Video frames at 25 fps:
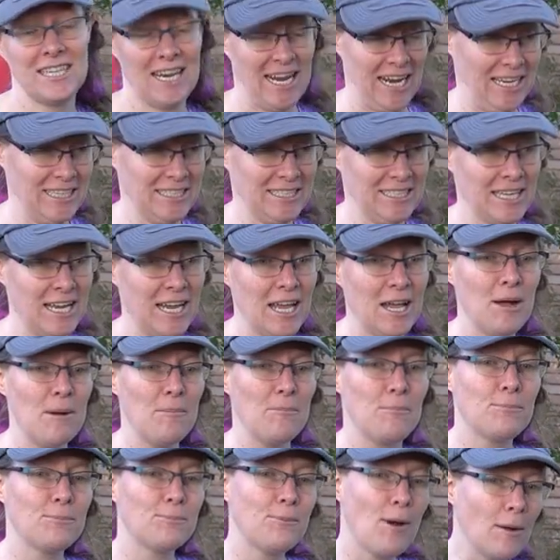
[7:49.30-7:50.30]
tent,
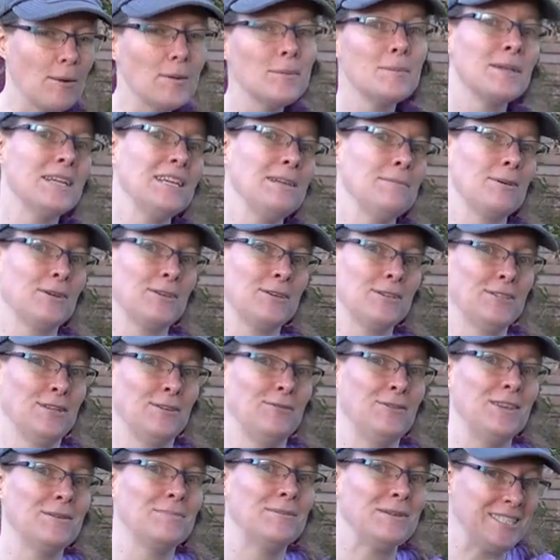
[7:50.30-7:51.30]
probably because
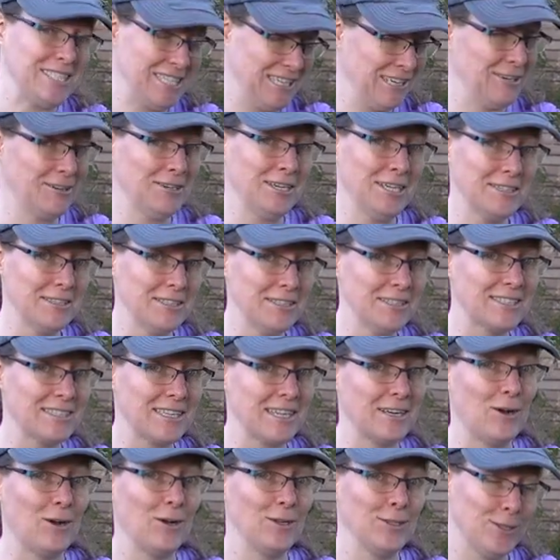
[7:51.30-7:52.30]
of the materials
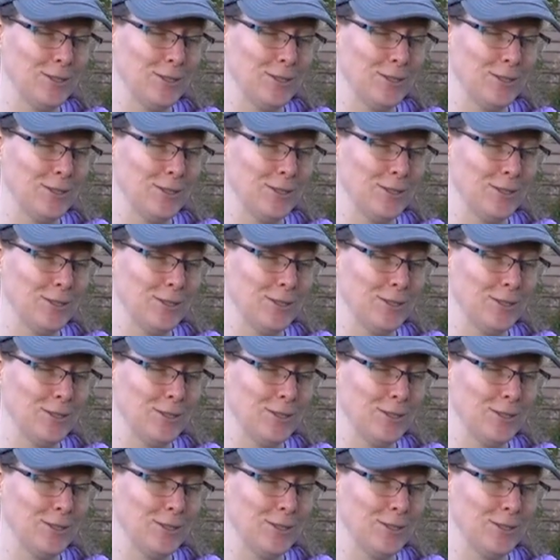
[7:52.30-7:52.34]
that are